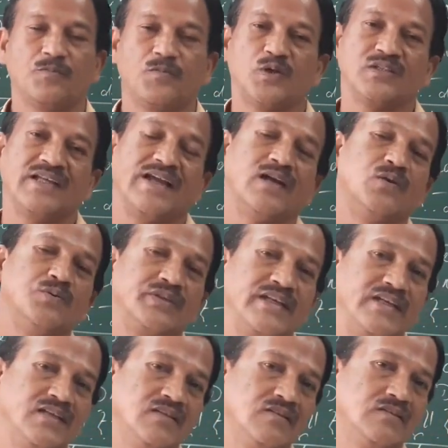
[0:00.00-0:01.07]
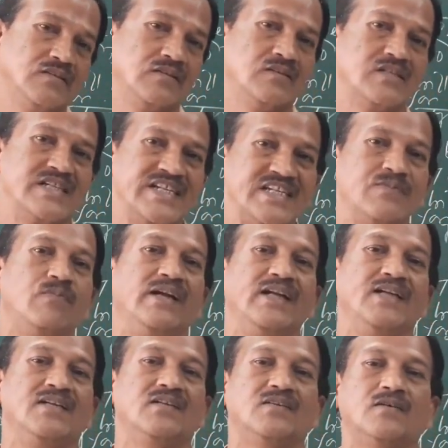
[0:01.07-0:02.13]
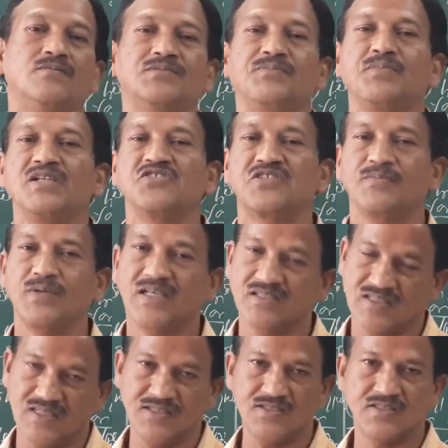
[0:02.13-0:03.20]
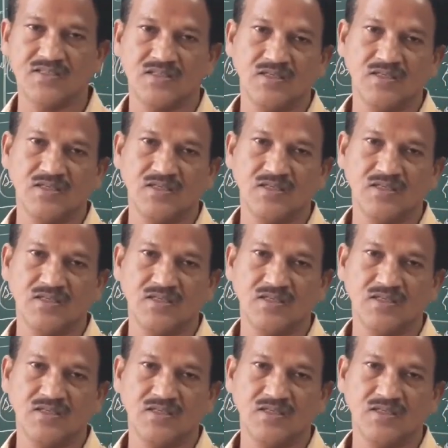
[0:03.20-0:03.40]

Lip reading: for the accounting treatment of the bills of exchange